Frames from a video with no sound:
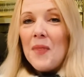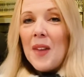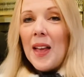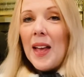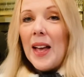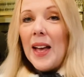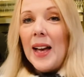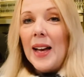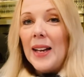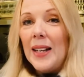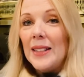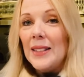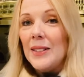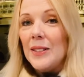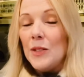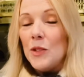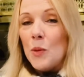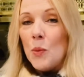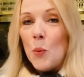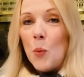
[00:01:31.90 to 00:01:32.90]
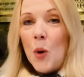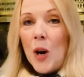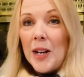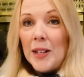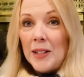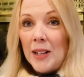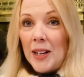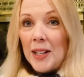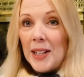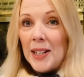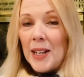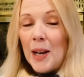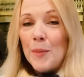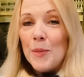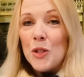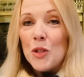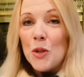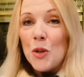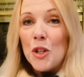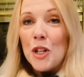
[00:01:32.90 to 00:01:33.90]
and whatnot. And I'm
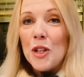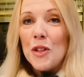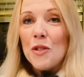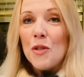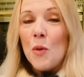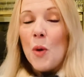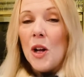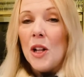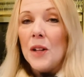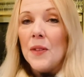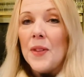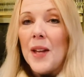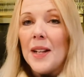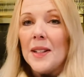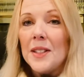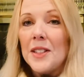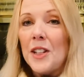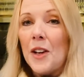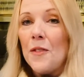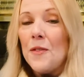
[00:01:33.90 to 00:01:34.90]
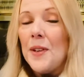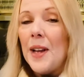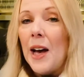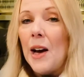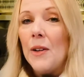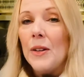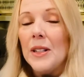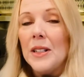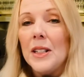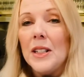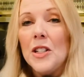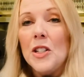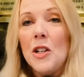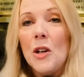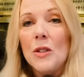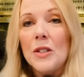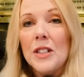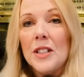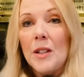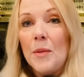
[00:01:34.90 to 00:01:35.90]
sorting through all of that stuff now. And, you
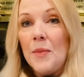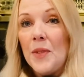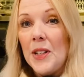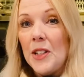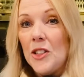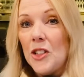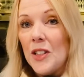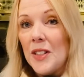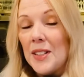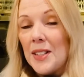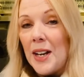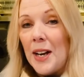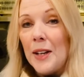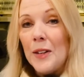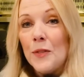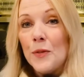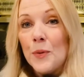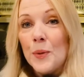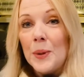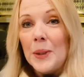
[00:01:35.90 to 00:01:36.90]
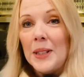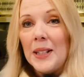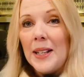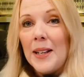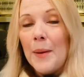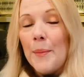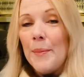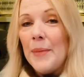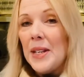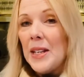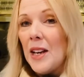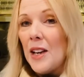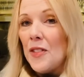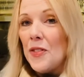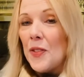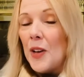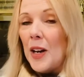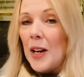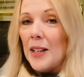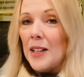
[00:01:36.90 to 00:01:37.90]
know, something just kind of really hit me. I
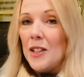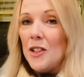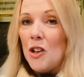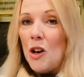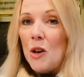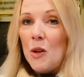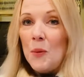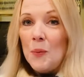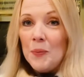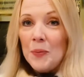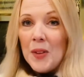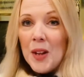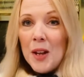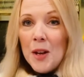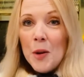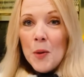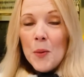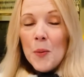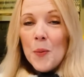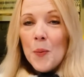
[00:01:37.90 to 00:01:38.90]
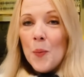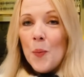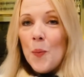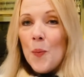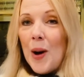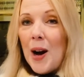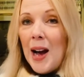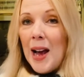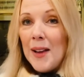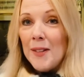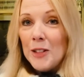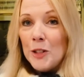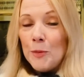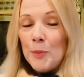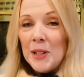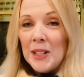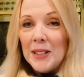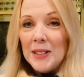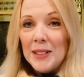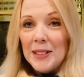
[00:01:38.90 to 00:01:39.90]
thought, you know, I have
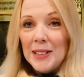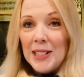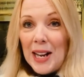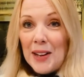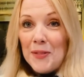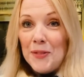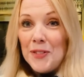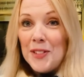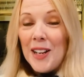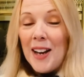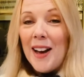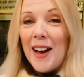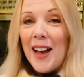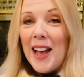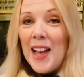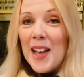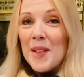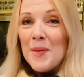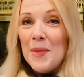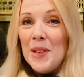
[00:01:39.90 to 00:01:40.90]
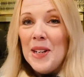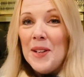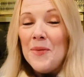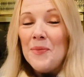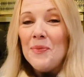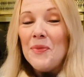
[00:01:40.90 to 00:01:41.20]
spent a lifetime